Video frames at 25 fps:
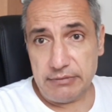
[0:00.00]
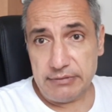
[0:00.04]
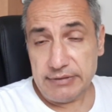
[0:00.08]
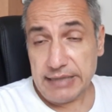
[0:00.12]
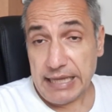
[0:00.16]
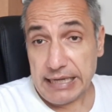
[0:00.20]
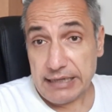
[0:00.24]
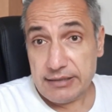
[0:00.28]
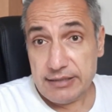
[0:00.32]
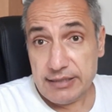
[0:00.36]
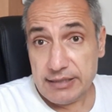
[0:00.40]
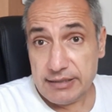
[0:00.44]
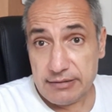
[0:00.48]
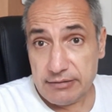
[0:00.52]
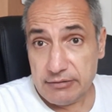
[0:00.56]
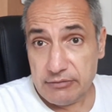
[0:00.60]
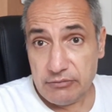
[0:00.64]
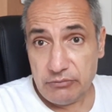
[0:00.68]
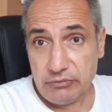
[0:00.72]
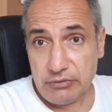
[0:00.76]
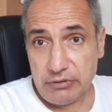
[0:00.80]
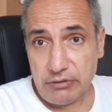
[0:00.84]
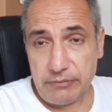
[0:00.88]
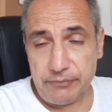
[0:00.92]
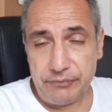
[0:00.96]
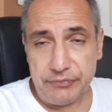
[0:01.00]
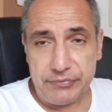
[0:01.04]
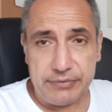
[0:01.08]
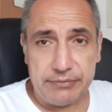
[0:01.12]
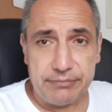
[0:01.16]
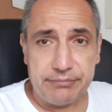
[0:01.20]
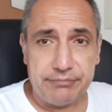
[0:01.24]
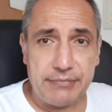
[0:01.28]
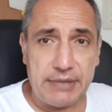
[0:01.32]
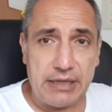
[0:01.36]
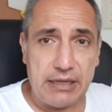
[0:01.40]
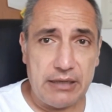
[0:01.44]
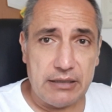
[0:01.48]
tactic
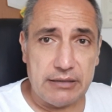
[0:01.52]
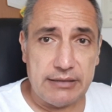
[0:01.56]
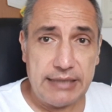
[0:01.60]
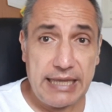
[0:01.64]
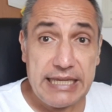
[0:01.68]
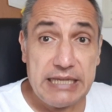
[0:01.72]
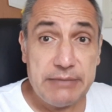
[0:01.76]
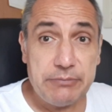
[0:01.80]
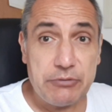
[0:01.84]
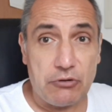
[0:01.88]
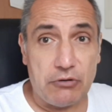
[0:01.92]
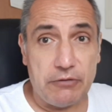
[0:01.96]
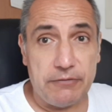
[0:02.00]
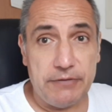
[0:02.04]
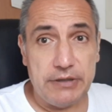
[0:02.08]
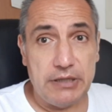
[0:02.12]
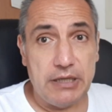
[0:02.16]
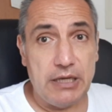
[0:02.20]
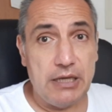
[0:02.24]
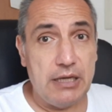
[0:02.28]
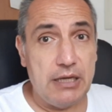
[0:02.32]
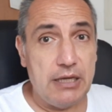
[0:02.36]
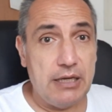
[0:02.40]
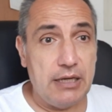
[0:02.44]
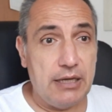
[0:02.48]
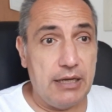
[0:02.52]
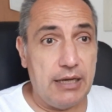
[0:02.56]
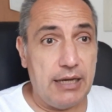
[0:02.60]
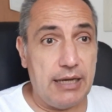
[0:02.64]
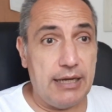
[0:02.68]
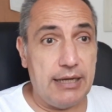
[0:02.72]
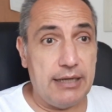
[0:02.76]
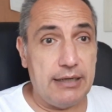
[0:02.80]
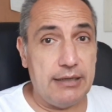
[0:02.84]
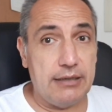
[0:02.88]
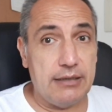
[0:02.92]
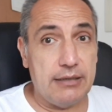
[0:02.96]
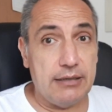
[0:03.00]
on take profit
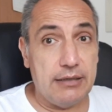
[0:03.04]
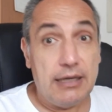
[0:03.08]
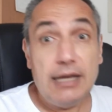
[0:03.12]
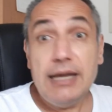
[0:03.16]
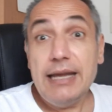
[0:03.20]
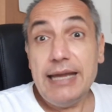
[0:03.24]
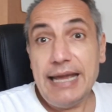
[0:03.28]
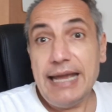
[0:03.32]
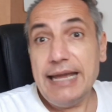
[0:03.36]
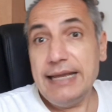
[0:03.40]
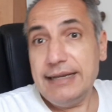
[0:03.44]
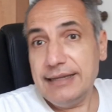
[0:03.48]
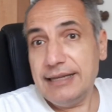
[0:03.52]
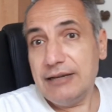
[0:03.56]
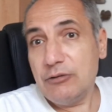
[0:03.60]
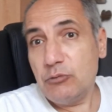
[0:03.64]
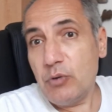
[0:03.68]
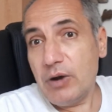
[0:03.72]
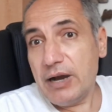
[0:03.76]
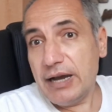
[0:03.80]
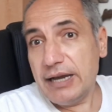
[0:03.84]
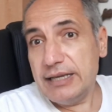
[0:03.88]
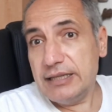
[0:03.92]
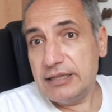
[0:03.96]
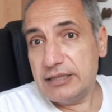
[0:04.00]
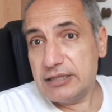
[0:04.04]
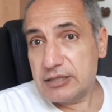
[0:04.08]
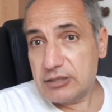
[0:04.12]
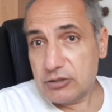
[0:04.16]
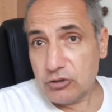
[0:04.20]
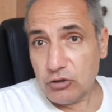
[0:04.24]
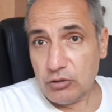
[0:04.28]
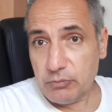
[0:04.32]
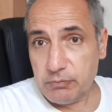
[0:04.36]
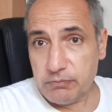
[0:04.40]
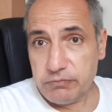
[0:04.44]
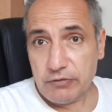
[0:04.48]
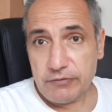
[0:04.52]
and a wide
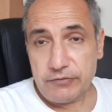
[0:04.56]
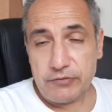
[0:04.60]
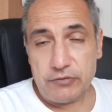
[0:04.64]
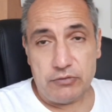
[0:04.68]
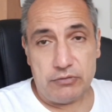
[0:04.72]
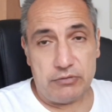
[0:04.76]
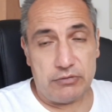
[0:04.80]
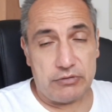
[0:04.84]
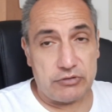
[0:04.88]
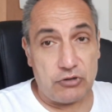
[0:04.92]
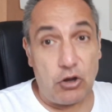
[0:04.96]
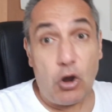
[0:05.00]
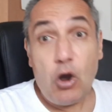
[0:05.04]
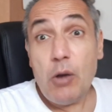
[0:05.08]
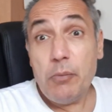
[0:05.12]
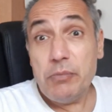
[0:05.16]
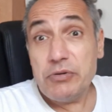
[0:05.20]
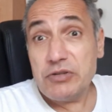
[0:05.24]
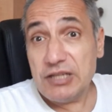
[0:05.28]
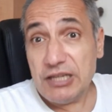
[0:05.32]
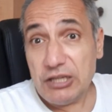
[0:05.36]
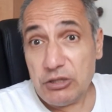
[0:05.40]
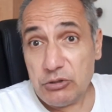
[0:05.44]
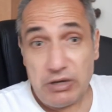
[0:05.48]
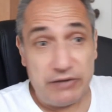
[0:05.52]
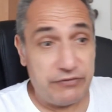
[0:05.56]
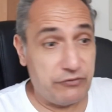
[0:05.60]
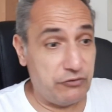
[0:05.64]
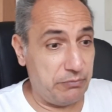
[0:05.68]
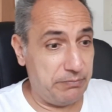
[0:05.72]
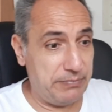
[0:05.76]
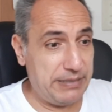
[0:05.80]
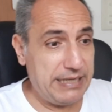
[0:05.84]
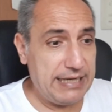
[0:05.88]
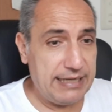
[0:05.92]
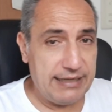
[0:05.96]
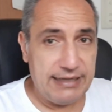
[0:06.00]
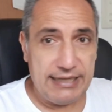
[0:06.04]
stop, of course. Obviously, you have to
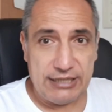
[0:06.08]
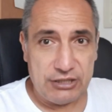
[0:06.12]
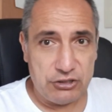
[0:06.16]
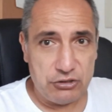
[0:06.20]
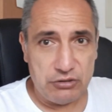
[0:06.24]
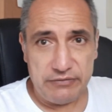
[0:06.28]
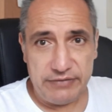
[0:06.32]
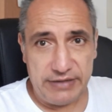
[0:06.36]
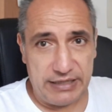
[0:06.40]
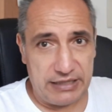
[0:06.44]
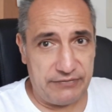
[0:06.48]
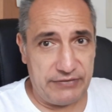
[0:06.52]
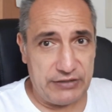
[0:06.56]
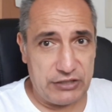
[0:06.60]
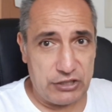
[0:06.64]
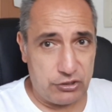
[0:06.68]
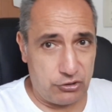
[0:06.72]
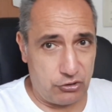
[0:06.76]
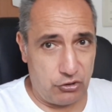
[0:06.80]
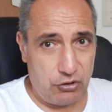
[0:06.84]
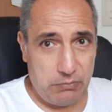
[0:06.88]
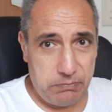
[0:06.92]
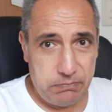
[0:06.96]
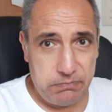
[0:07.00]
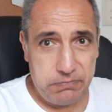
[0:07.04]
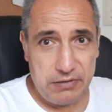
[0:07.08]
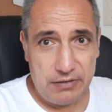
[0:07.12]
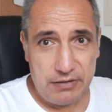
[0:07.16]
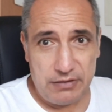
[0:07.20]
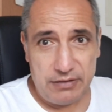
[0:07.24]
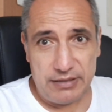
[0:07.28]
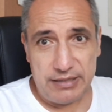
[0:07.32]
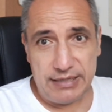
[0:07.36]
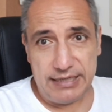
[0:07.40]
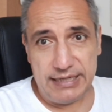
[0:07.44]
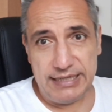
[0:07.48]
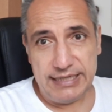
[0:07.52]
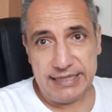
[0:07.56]
build it so that the stop
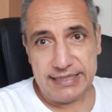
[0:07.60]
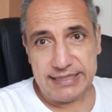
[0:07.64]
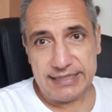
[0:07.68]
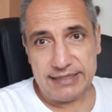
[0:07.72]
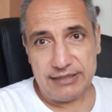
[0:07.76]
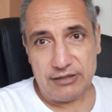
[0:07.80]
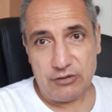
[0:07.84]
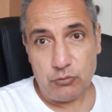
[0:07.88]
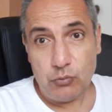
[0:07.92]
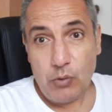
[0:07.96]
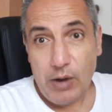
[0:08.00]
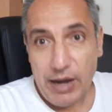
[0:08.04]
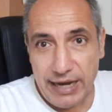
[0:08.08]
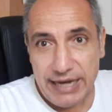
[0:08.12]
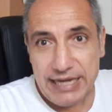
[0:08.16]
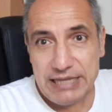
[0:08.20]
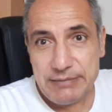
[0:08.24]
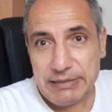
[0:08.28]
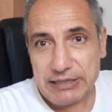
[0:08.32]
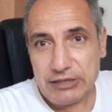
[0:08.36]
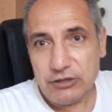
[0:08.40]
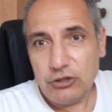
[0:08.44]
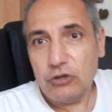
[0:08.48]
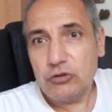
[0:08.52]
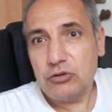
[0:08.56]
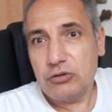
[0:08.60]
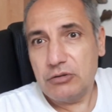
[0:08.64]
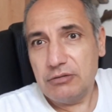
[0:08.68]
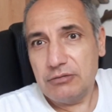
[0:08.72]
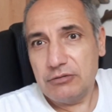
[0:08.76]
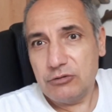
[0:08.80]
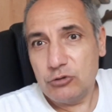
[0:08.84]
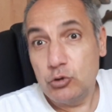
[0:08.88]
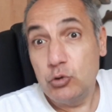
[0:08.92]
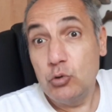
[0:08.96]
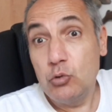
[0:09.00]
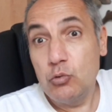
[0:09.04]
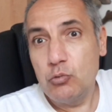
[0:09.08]
is wide, but
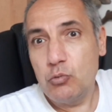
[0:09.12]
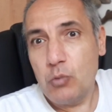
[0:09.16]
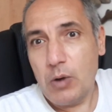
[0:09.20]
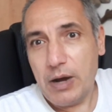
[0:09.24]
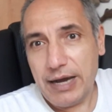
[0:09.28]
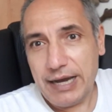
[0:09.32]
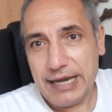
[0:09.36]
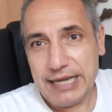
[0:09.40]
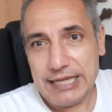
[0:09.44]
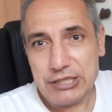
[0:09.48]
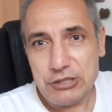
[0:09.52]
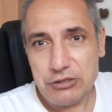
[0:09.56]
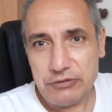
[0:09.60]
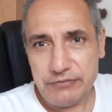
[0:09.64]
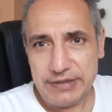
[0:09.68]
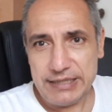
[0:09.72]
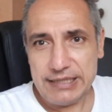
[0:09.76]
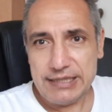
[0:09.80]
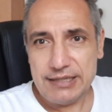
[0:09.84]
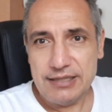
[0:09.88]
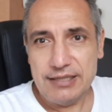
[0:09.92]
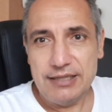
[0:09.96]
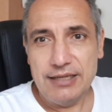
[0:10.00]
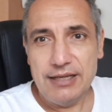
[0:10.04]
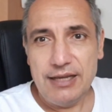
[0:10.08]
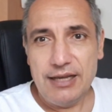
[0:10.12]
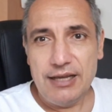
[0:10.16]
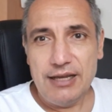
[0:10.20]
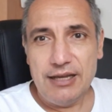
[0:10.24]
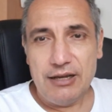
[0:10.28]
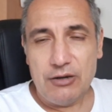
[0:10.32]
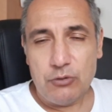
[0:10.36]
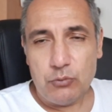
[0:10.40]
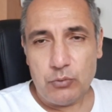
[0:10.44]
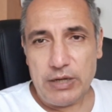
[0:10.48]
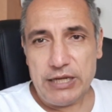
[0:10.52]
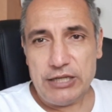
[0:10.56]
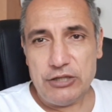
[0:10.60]
not too wide, so that
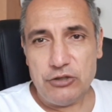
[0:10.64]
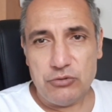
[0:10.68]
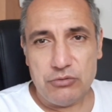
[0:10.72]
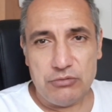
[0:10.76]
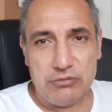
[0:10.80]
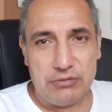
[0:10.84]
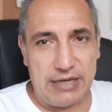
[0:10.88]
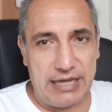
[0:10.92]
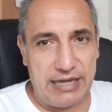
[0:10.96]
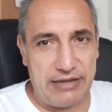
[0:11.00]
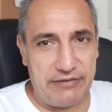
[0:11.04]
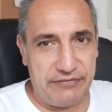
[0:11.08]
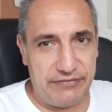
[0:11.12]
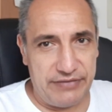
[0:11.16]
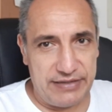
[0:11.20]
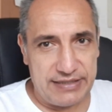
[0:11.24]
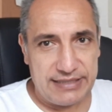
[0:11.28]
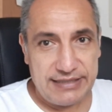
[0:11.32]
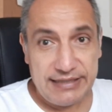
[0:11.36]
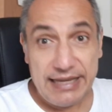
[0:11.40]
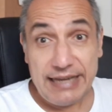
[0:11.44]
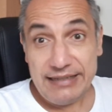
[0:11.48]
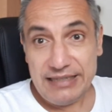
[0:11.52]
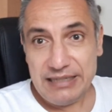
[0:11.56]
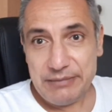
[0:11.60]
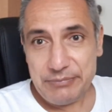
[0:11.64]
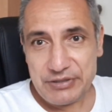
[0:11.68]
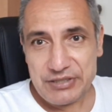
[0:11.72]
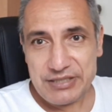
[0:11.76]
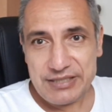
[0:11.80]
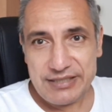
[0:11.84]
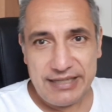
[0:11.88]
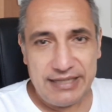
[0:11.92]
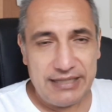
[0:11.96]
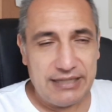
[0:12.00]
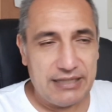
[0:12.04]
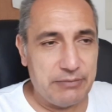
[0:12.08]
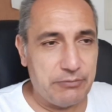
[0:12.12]
when you have this
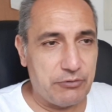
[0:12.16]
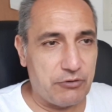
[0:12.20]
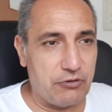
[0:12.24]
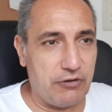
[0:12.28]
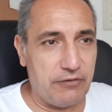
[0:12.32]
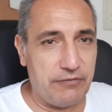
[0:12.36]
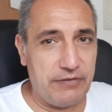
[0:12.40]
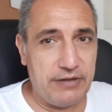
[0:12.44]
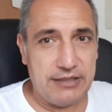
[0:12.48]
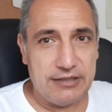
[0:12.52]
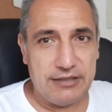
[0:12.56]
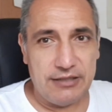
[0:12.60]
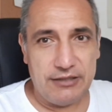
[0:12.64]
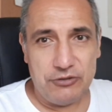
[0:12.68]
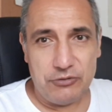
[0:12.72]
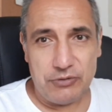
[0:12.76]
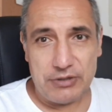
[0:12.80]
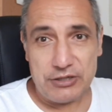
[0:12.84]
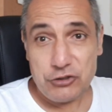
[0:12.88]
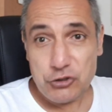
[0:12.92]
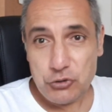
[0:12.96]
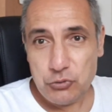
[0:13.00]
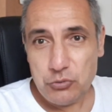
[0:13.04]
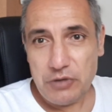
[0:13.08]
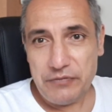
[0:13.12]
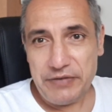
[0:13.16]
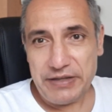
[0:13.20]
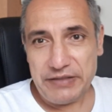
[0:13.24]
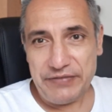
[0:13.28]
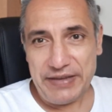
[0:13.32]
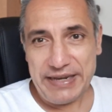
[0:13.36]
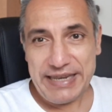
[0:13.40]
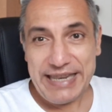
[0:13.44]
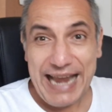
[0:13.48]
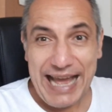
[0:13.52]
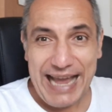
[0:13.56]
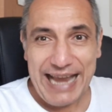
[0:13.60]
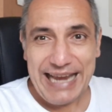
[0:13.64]
90% profits, you are sure that the
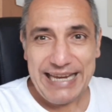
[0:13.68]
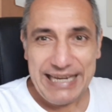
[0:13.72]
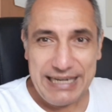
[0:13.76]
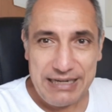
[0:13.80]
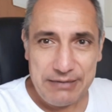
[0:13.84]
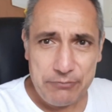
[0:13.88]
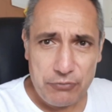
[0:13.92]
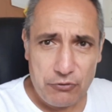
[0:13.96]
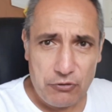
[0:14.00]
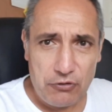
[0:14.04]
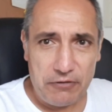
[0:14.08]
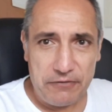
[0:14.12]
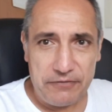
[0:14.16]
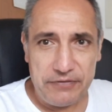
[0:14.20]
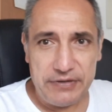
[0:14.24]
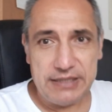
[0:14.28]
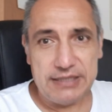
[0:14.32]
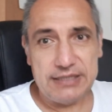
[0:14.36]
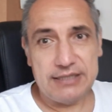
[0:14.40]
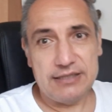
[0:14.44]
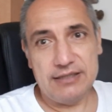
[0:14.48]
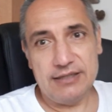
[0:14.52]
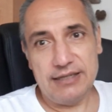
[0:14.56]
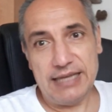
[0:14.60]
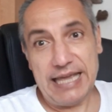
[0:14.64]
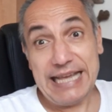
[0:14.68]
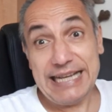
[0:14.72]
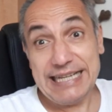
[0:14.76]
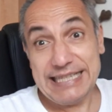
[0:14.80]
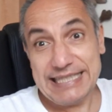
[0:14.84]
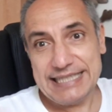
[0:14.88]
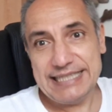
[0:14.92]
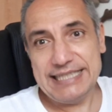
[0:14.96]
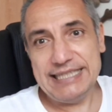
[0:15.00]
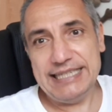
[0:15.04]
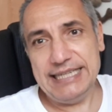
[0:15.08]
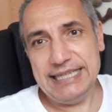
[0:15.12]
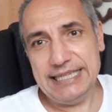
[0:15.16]
9 profits
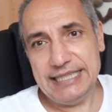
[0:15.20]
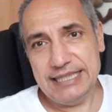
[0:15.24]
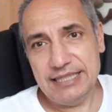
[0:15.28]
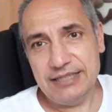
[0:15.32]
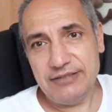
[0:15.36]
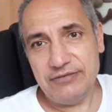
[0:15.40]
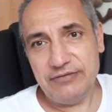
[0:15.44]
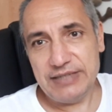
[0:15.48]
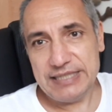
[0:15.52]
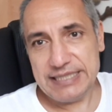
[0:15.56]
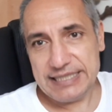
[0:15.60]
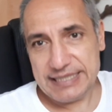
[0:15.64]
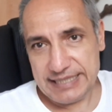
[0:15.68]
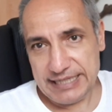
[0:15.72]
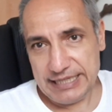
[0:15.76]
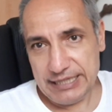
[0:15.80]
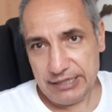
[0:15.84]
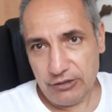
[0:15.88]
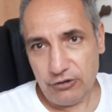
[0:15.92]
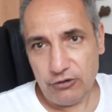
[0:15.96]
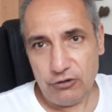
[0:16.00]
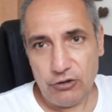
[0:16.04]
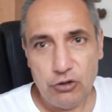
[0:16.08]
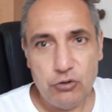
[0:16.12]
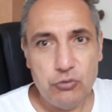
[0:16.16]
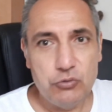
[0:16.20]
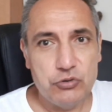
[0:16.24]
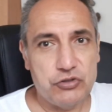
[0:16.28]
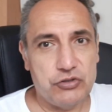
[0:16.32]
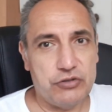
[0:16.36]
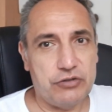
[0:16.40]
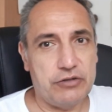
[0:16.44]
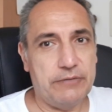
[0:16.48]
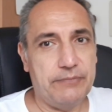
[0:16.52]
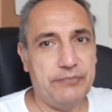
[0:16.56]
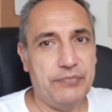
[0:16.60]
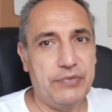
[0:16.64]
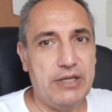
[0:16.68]
exceed the single
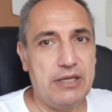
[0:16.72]
loser.